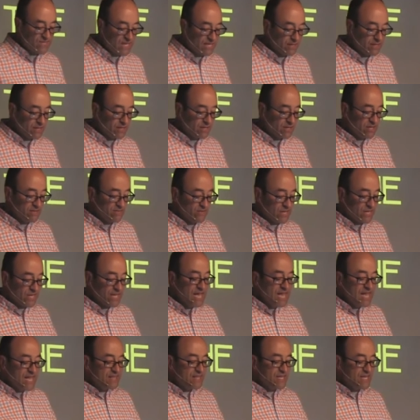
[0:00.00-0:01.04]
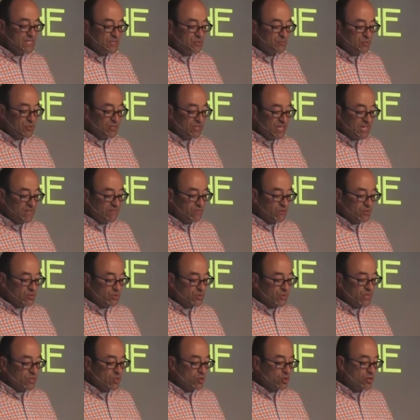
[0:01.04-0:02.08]
of daily living. These
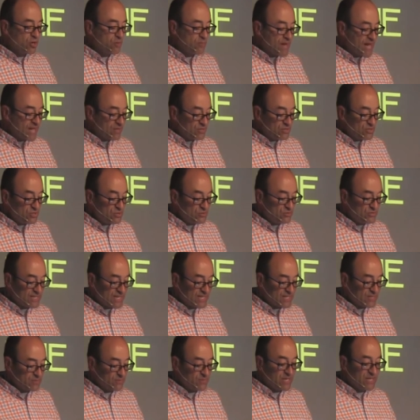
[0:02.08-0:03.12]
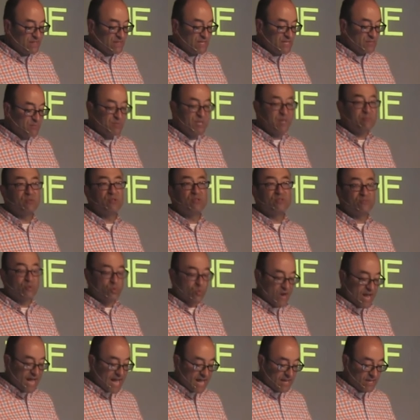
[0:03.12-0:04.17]
believers we learn about in the New Testament and these people of
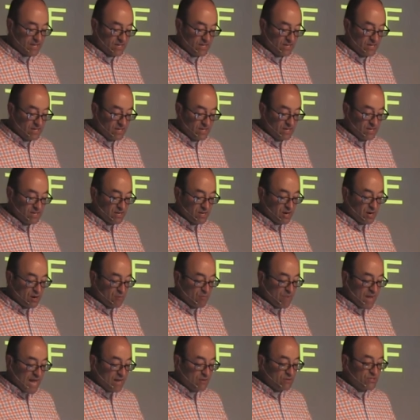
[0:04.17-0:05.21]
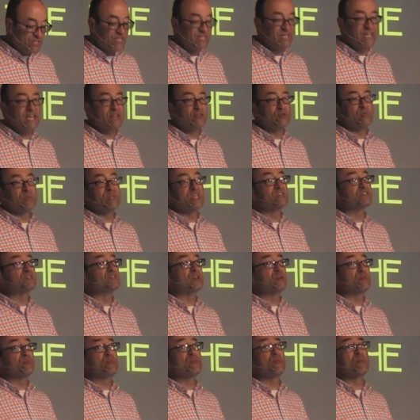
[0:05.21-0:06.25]
Iraq are bound together
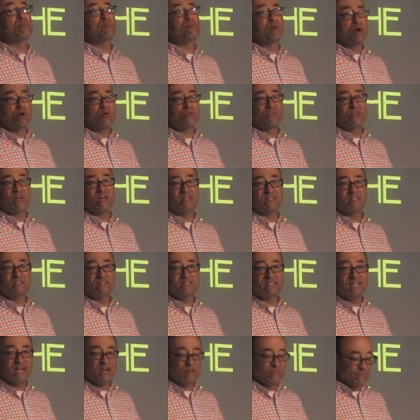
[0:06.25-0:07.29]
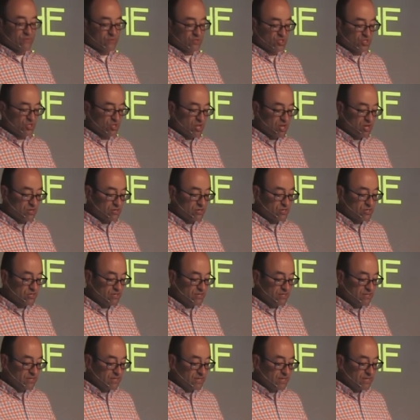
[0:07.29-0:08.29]
because they were both hunted down for slaughter.